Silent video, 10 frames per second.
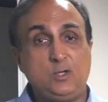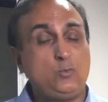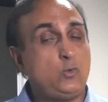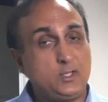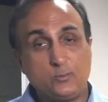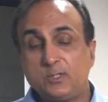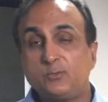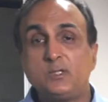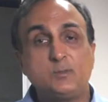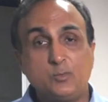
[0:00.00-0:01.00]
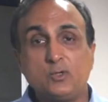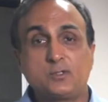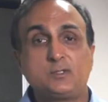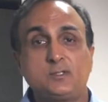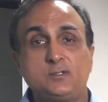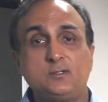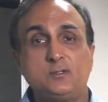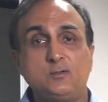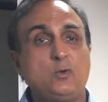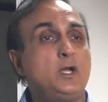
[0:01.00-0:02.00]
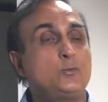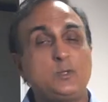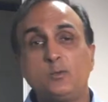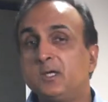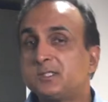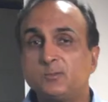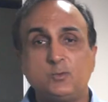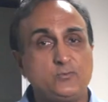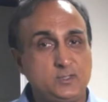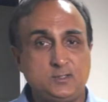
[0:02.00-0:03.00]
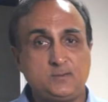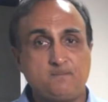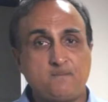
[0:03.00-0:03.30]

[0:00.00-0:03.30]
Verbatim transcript: Why do we read books? Why do we watch movies?